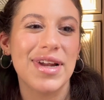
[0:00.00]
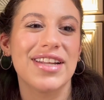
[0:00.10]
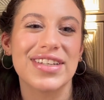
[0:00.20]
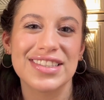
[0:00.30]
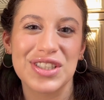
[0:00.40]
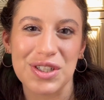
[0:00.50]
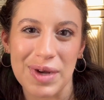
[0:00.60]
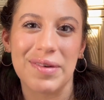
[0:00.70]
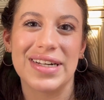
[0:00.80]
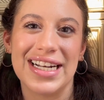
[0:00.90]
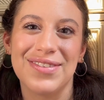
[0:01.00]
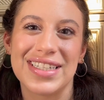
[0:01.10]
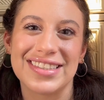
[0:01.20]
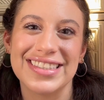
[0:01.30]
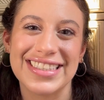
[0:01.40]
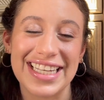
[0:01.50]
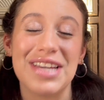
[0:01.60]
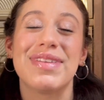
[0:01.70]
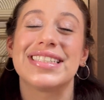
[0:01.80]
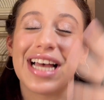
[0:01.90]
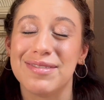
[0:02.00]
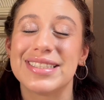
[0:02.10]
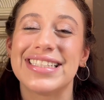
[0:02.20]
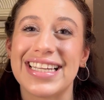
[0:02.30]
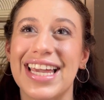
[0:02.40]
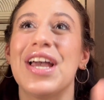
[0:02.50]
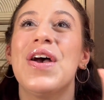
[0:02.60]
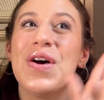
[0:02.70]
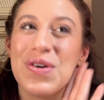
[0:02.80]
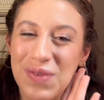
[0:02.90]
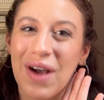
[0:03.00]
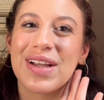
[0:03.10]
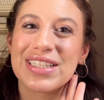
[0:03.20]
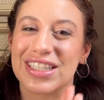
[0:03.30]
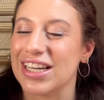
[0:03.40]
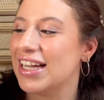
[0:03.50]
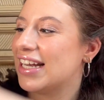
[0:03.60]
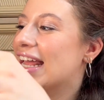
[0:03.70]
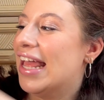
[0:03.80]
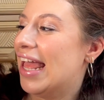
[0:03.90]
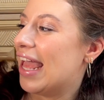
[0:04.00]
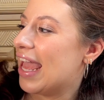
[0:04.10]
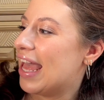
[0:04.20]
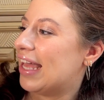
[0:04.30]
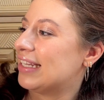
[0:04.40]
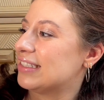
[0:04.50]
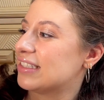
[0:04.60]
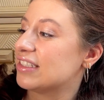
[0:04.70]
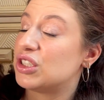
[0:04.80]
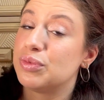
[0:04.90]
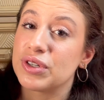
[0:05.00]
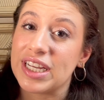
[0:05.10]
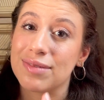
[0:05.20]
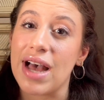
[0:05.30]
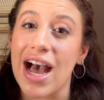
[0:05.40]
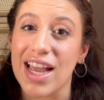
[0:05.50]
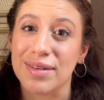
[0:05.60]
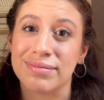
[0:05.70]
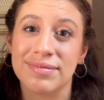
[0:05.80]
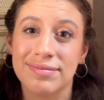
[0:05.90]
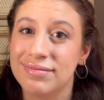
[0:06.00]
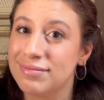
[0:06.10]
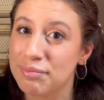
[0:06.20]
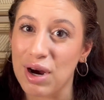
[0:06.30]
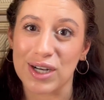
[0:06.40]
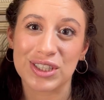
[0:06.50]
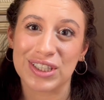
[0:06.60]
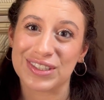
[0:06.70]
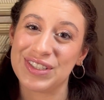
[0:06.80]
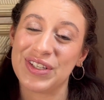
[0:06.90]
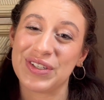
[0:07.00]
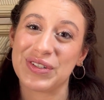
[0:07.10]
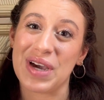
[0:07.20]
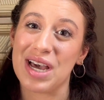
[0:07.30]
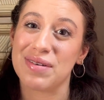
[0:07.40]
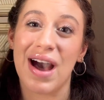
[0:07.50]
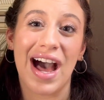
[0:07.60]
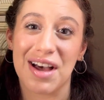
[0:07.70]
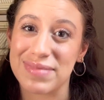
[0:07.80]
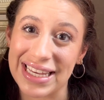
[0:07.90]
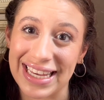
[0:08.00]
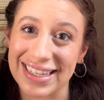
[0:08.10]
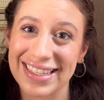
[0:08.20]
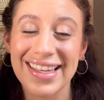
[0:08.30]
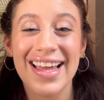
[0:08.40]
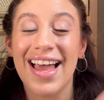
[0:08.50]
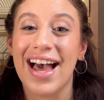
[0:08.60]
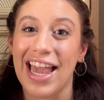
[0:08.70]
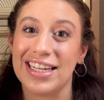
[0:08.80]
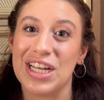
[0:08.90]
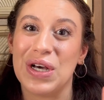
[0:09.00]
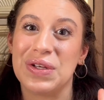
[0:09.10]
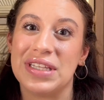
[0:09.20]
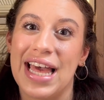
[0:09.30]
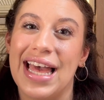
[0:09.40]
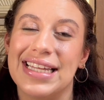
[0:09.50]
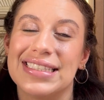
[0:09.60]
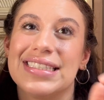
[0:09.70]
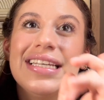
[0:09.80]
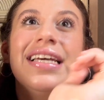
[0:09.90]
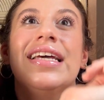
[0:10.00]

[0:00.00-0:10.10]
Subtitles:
not even concerned about what anyone else is thinking because I'm just thinking, wow, I look good. And Supreme, I'm partial to a hot pink. I know that